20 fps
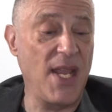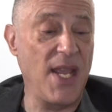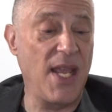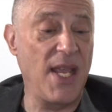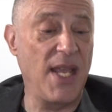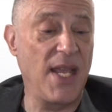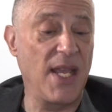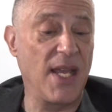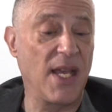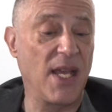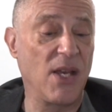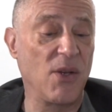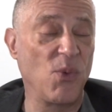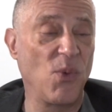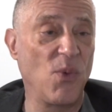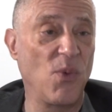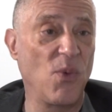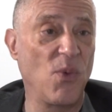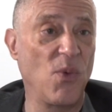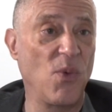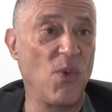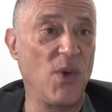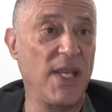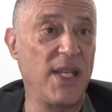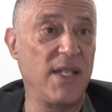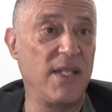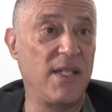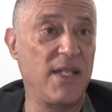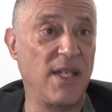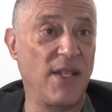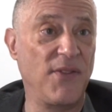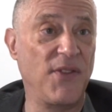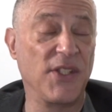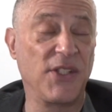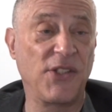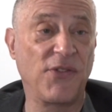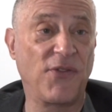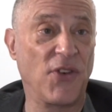And we did this